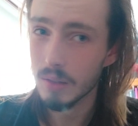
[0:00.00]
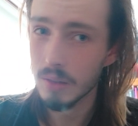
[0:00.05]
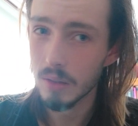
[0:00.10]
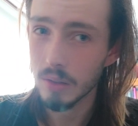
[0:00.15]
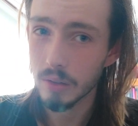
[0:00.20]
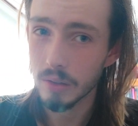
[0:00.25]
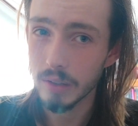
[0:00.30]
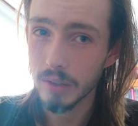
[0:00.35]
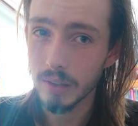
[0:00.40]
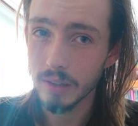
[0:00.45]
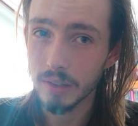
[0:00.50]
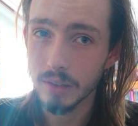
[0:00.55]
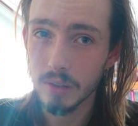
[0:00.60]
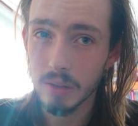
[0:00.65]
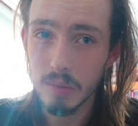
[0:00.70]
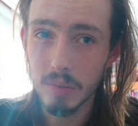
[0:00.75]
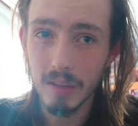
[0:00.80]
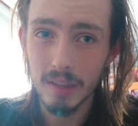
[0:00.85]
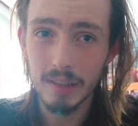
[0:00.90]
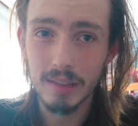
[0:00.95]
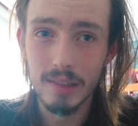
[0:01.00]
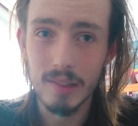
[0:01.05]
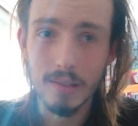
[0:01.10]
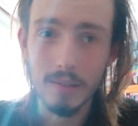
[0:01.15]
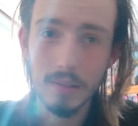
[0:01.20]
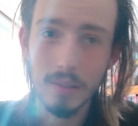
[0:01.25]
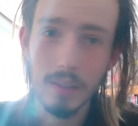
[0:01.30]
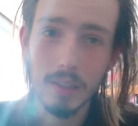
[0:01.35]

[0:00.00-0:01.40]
All you got to do is practice.